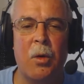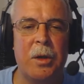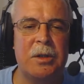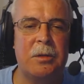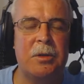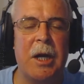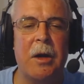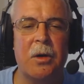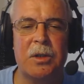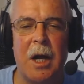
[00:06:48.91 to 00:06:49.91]
quit
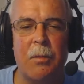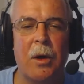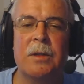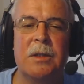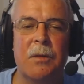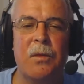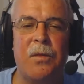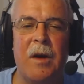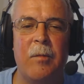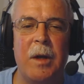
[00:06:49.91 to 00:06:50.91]
checking our stock prices every
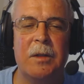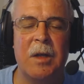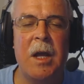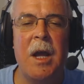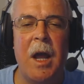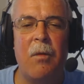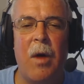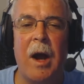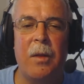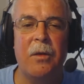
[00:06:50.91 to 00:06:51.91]
5 minutes, and
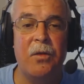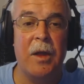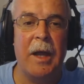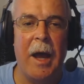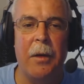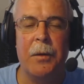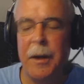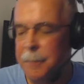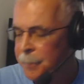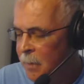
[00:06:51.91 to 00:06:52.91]
ride this thing out.
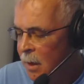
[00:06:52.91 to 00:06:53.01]
Okay.